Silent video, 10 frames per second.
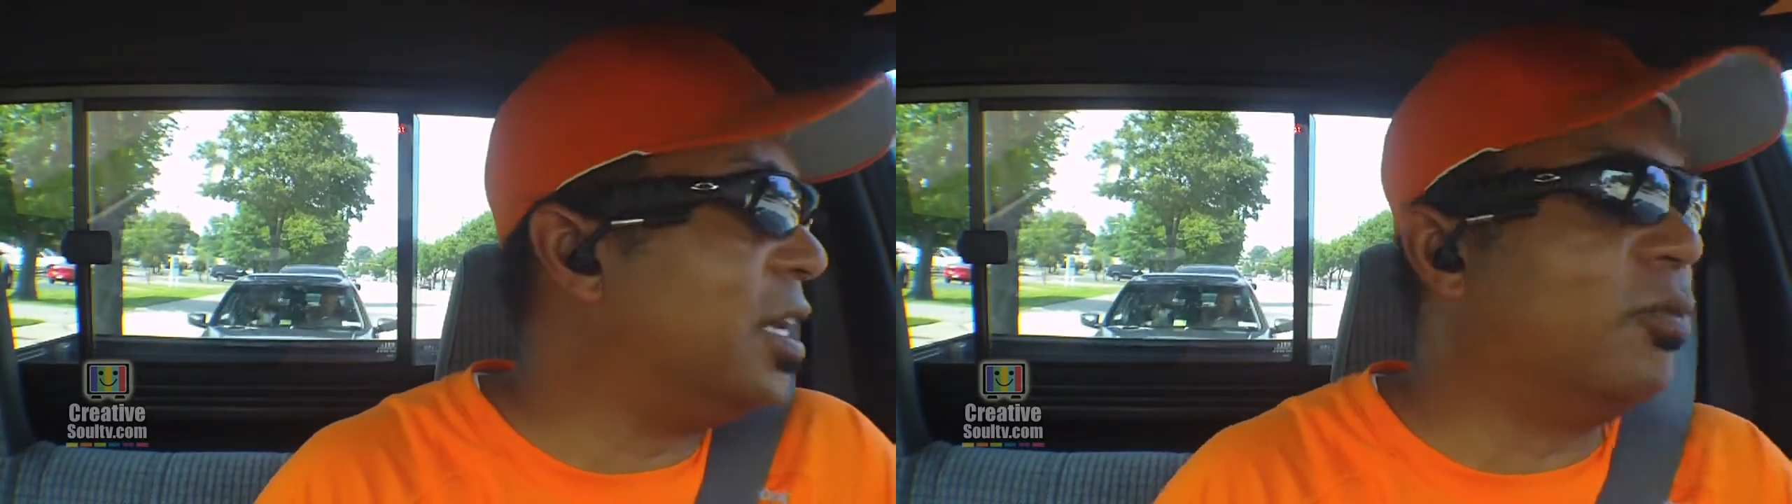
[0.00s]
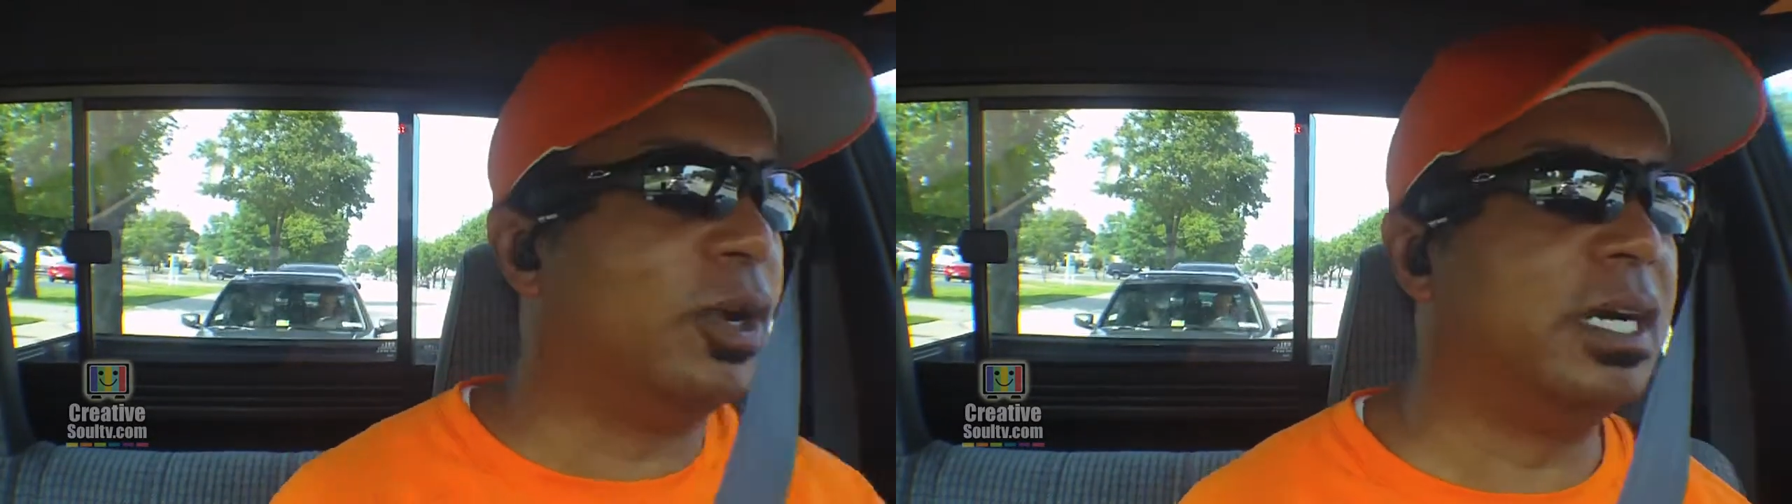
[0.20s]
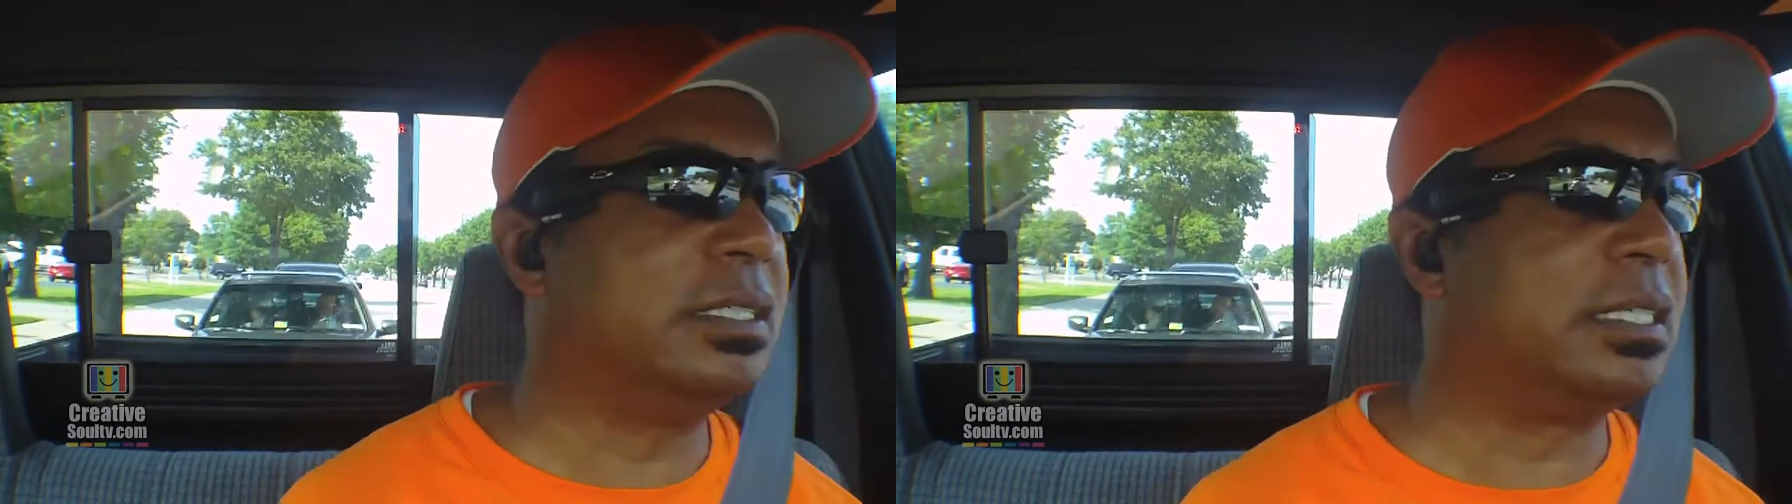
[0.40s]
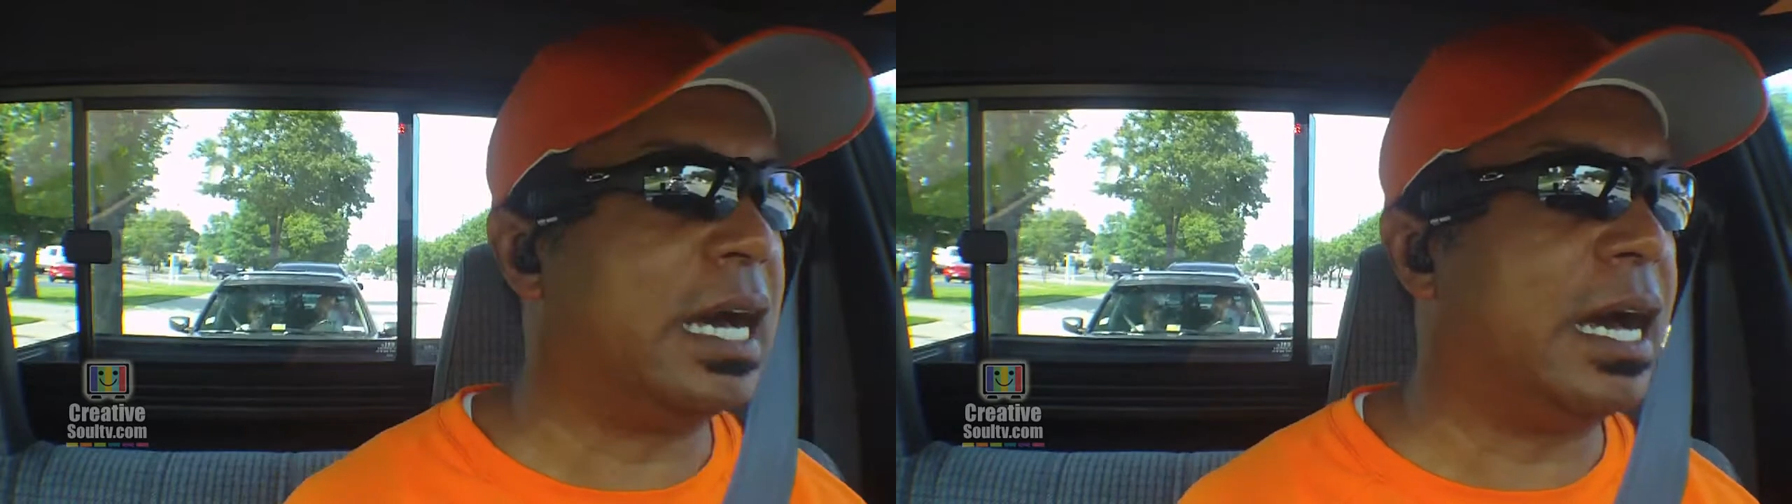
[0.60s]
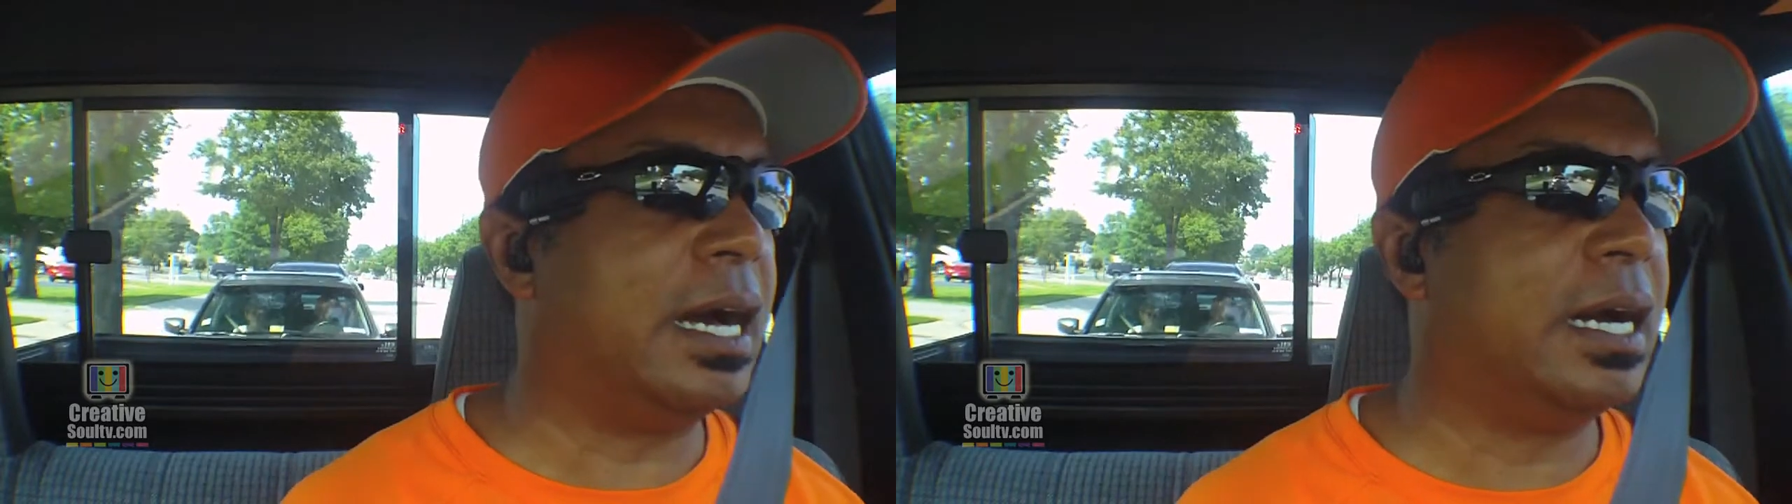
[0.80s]
It was
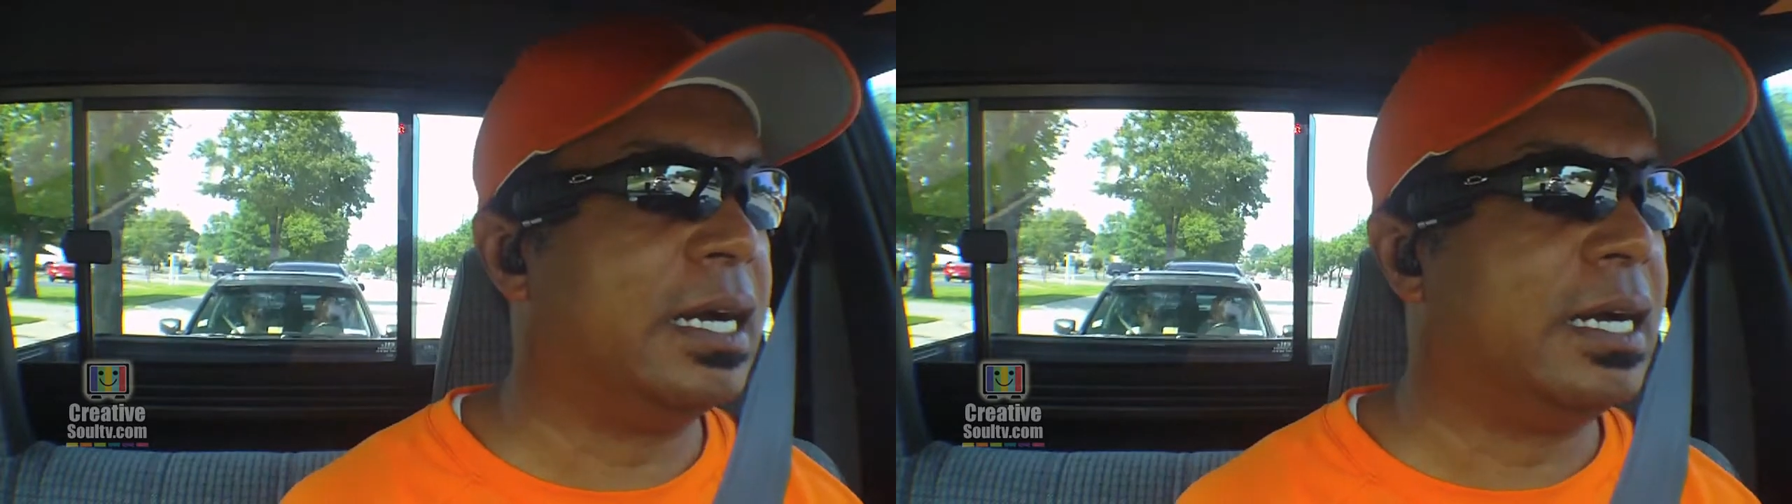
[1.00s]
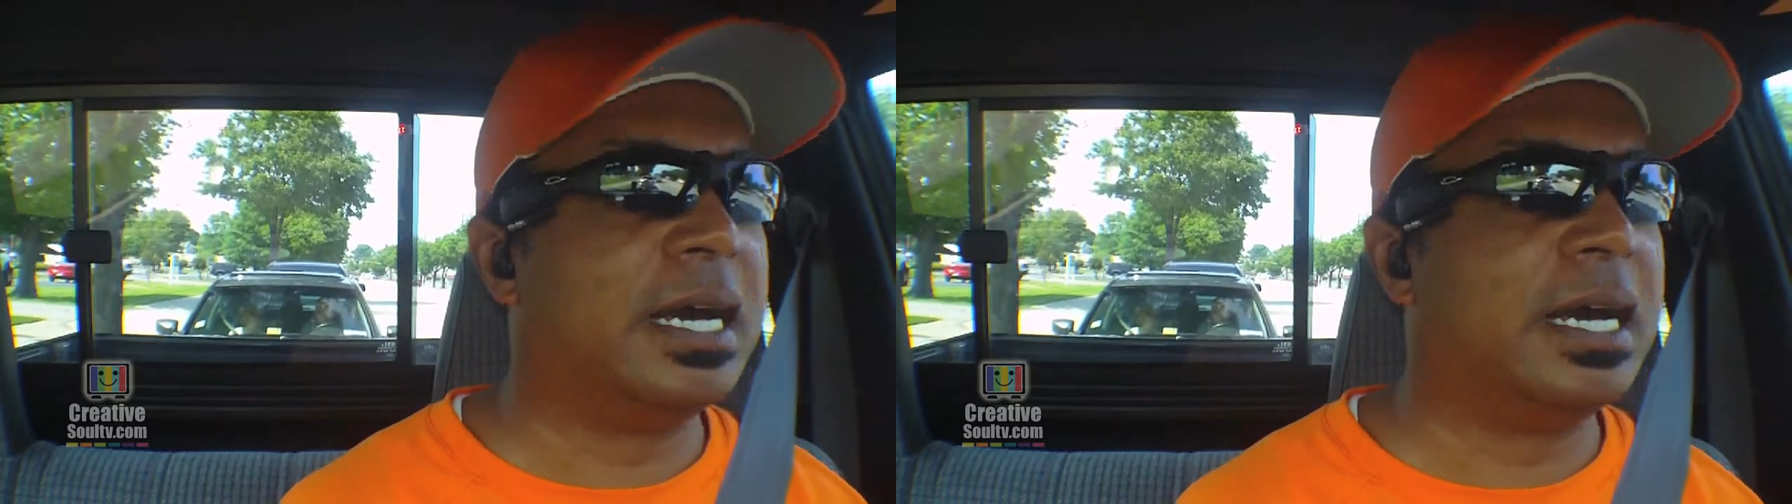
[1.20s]
uh,